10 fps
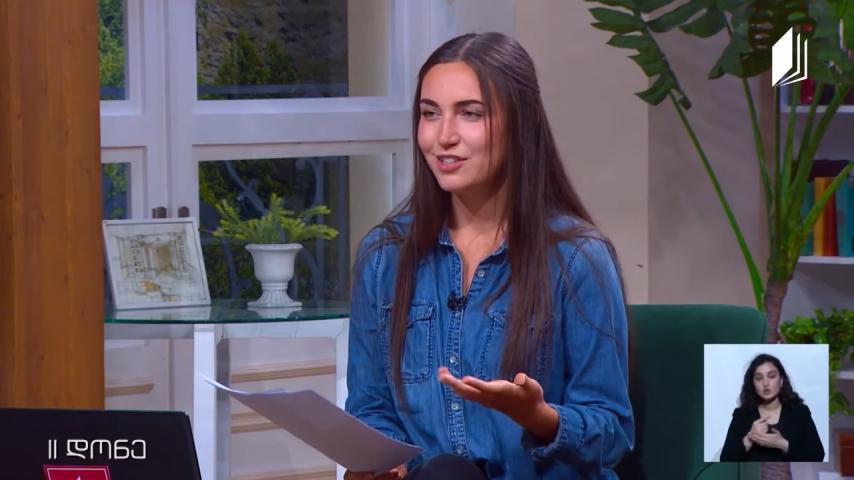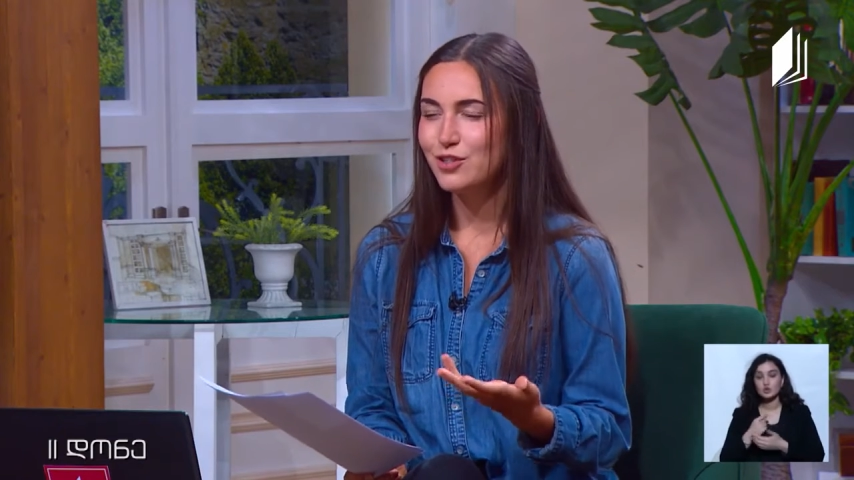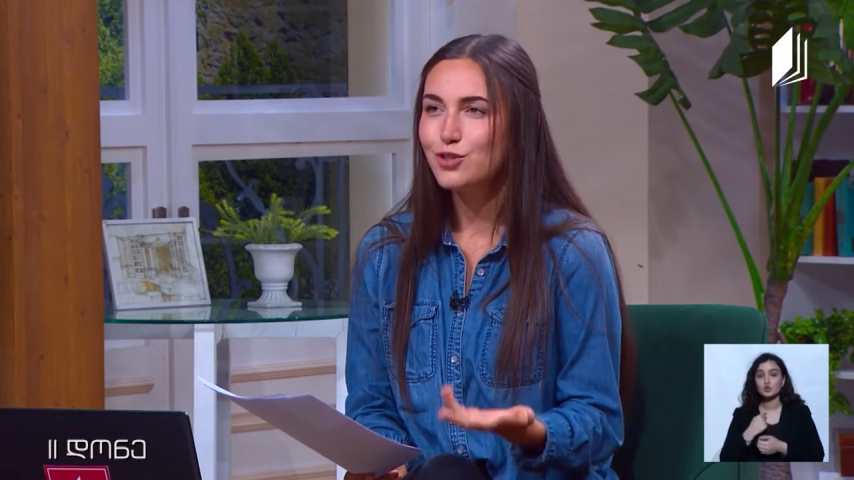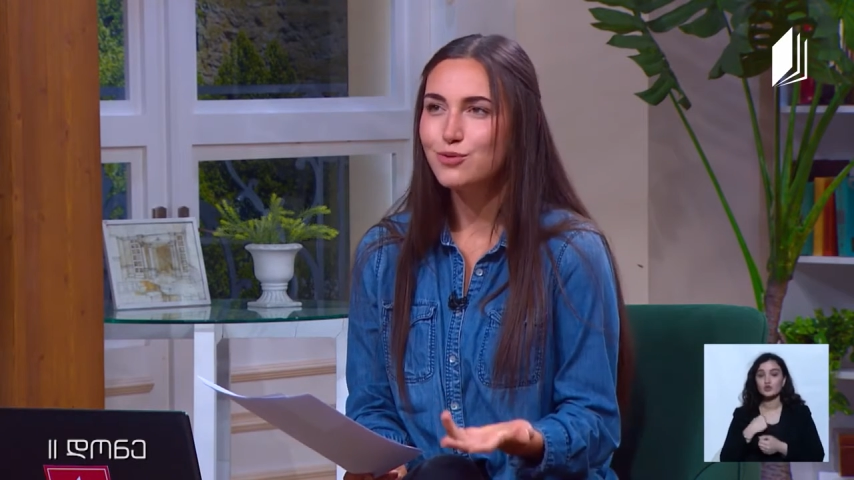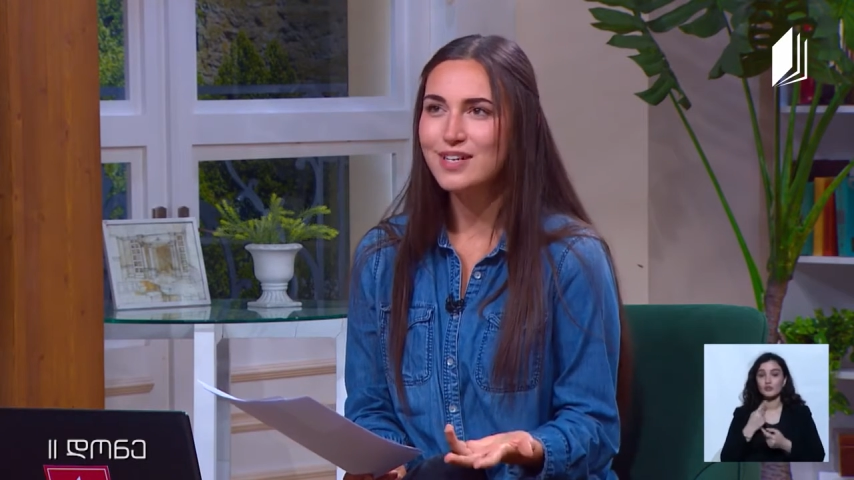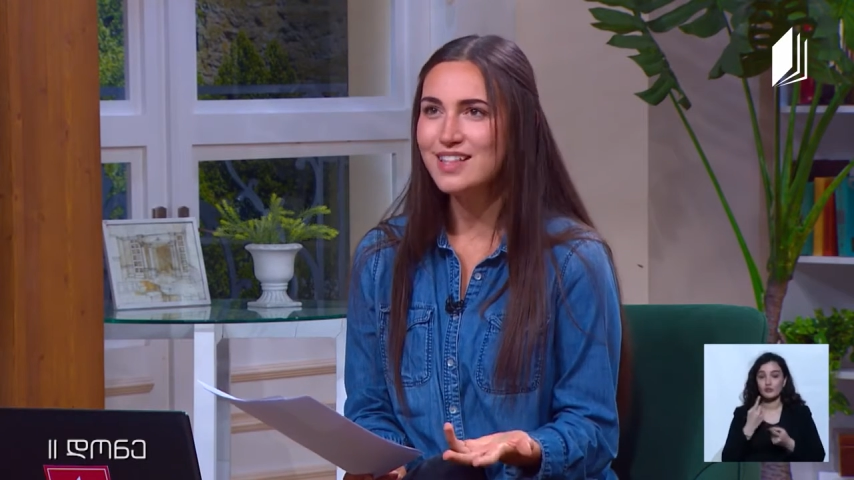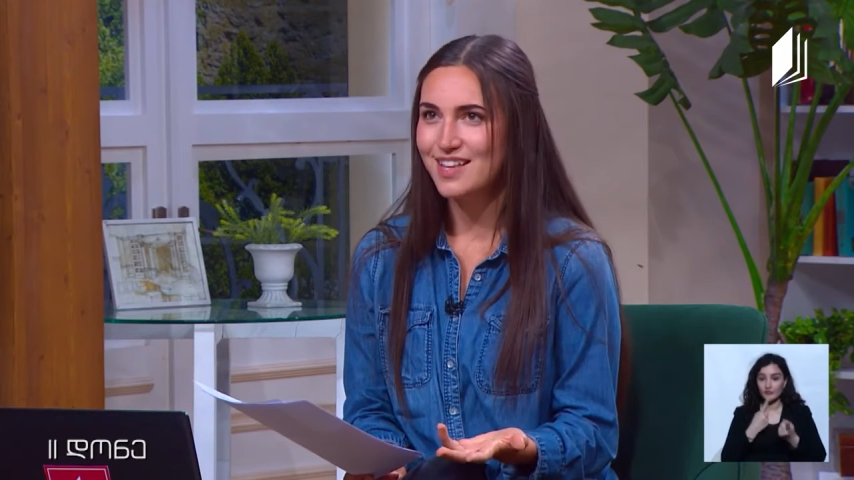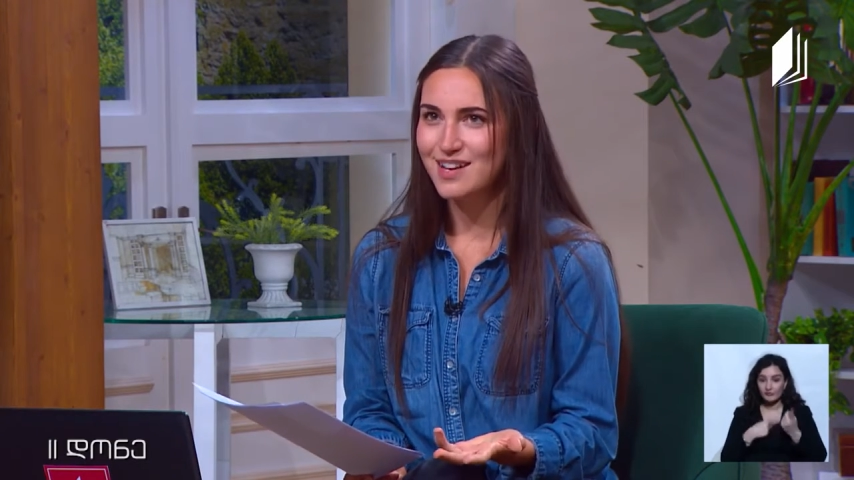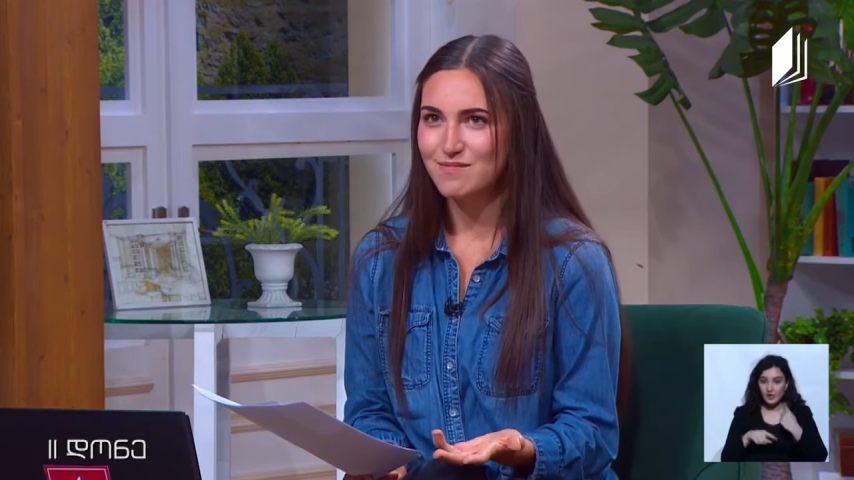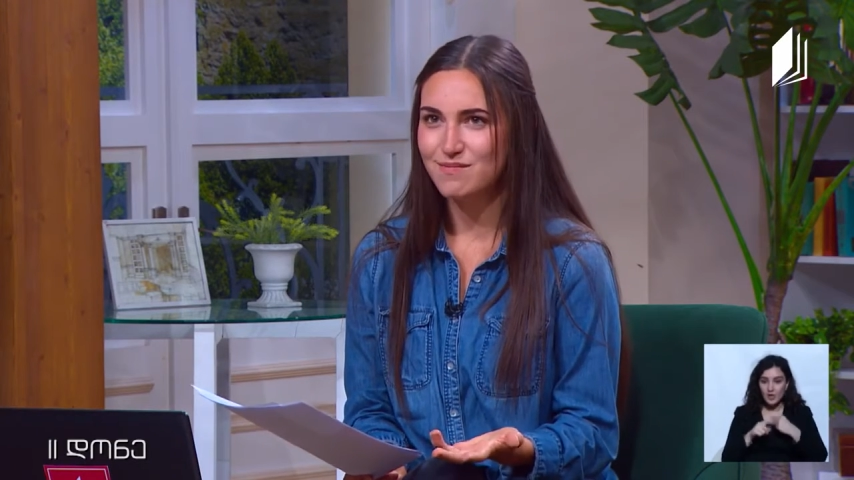treat
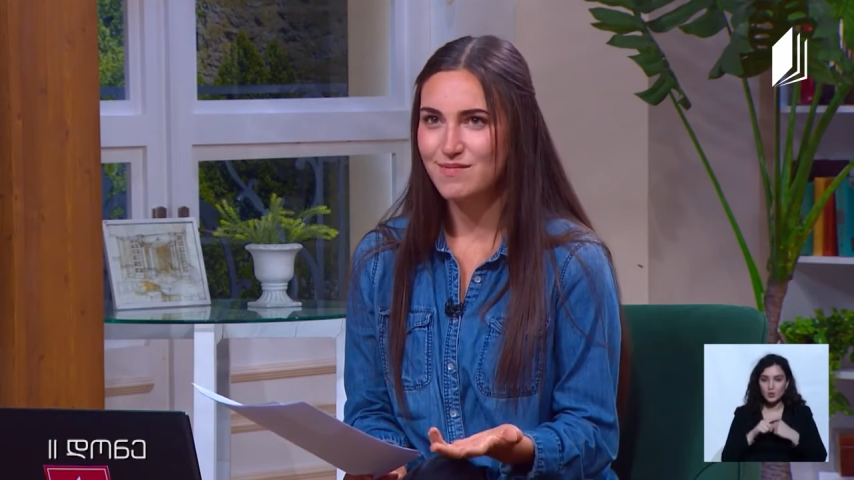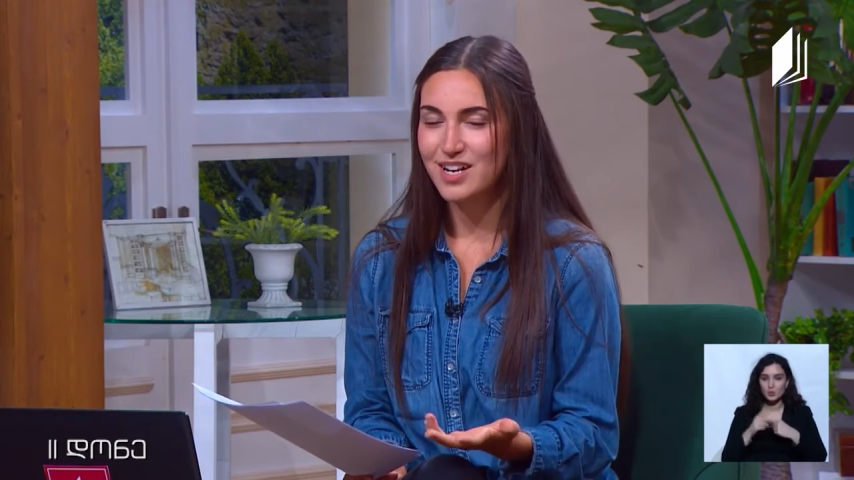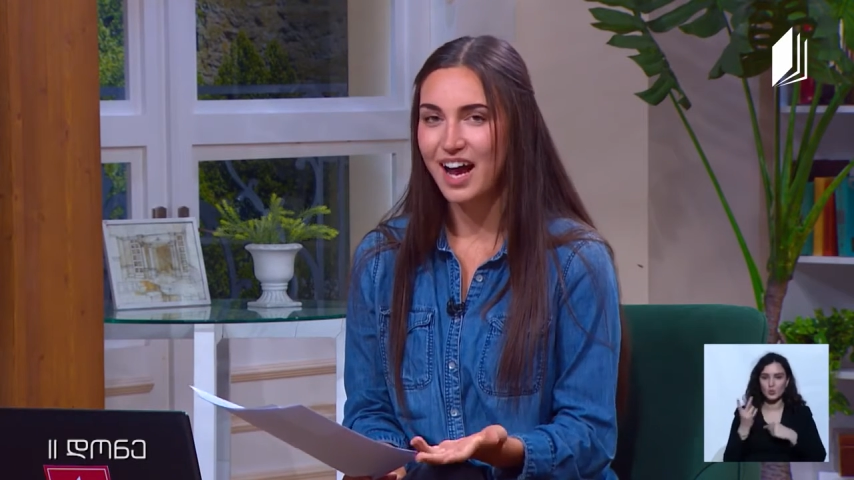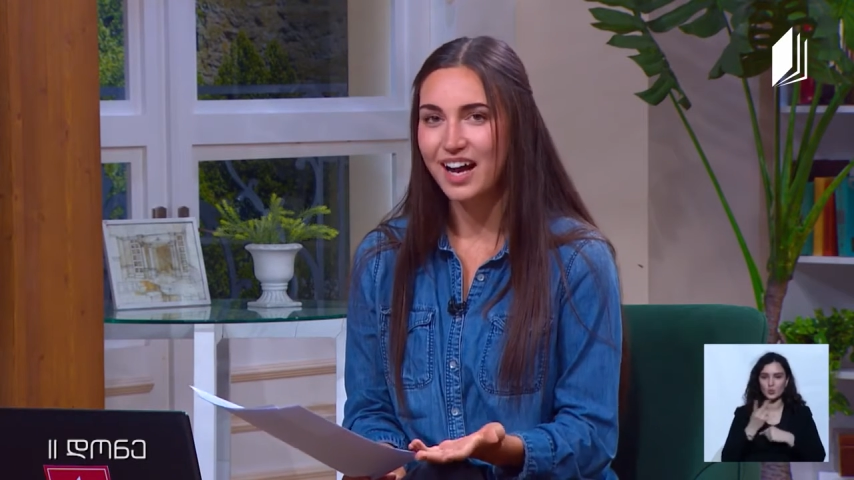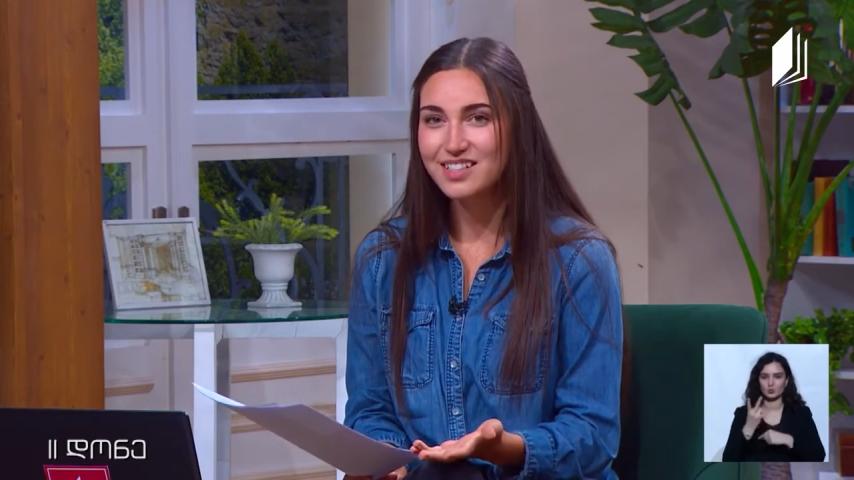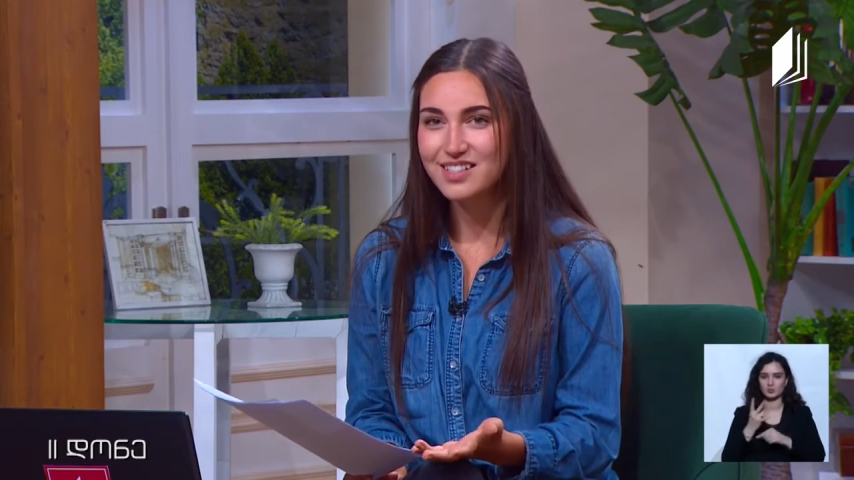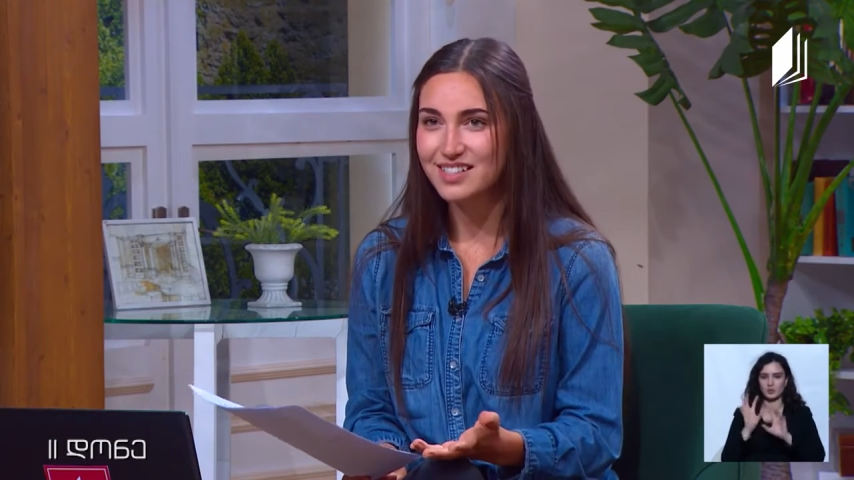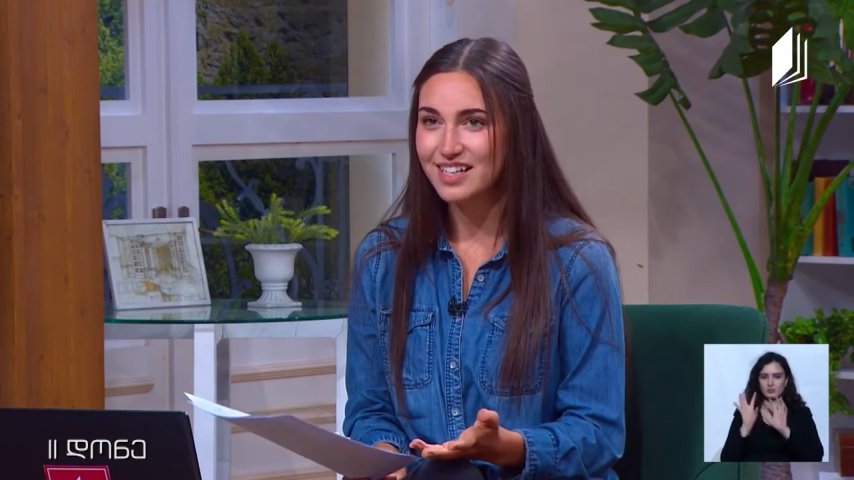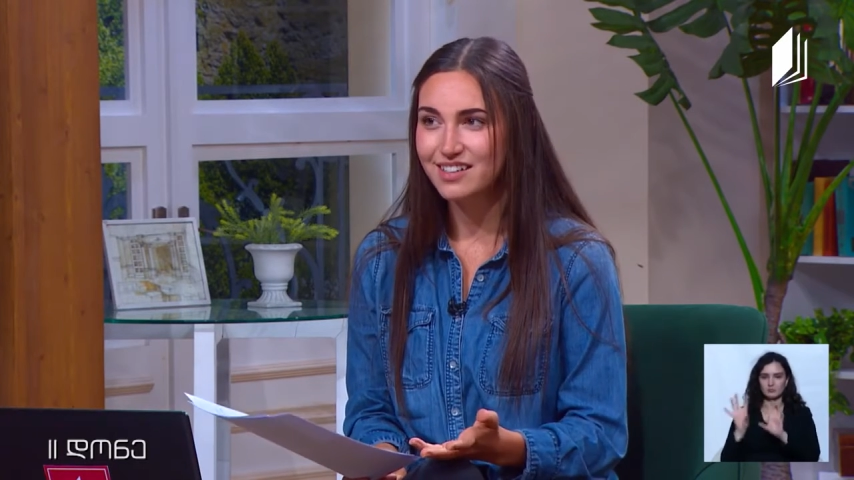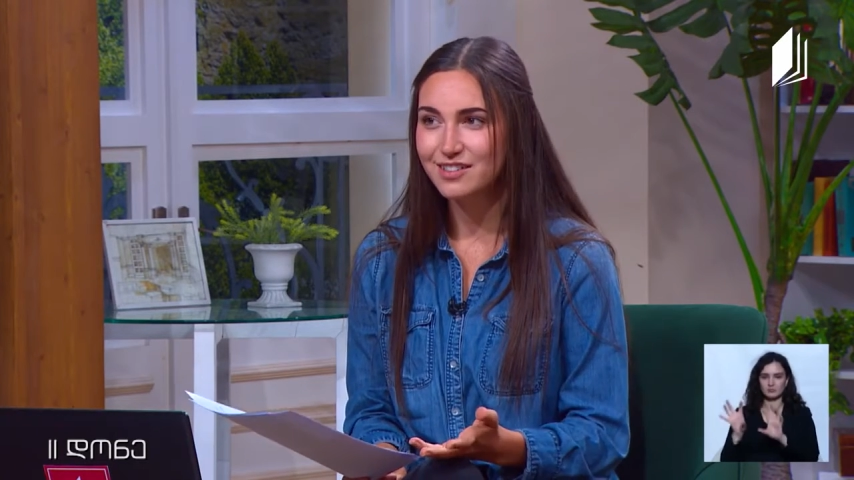them kindly,